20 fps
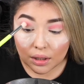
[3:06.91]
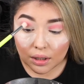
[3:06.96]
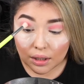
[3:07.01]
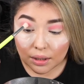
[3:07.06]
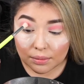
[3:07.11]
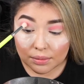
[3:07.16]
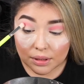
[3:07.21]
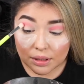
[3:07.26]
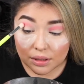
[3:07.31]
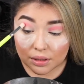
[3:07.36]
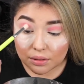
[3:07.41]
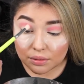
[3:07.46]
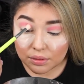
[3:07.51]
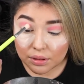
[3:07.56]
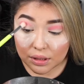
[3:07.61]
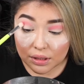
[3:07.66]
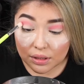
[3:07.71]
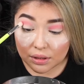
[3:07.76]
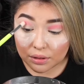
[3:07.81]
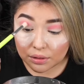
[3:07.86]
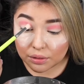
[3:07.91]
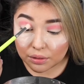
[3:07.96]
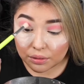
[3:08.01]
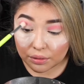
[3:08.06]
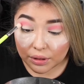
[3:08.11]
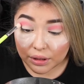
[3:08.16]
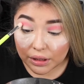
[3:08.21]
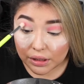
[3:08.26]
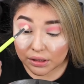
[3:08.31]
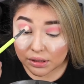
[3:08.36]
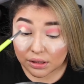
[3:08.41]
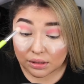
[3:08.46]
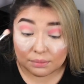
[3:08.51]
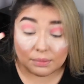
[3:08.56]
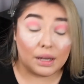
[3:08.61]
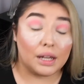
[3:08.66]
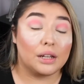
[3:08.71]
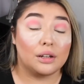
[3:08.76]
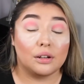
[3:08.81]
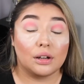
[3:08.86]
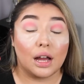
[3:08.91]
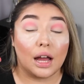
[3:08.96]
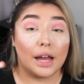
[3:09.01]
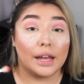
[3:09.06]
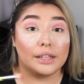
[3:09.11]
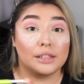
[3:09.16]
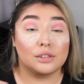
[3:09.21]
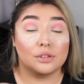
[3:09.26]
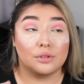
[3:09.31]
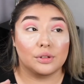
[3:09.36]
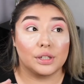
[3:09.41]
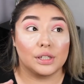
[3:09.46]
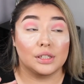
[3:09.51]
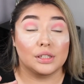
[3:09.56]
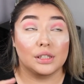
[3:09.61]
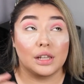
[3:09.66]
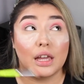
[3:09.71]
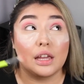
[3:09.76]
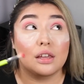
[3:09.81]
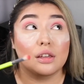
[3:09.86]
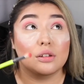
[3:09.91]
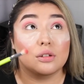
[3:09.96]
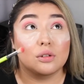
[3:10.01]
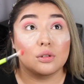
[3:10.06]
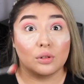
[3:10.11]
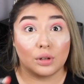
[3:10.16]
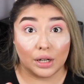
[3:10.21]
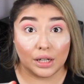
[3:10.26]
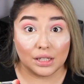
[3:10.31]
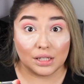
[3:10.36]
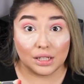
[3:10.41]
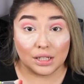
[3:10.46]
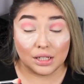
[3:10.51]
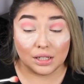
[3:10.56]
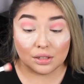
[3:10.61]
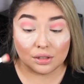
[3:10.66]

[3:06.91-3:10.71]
Helps it so it doesn't crease, and my eyes crease like crazy.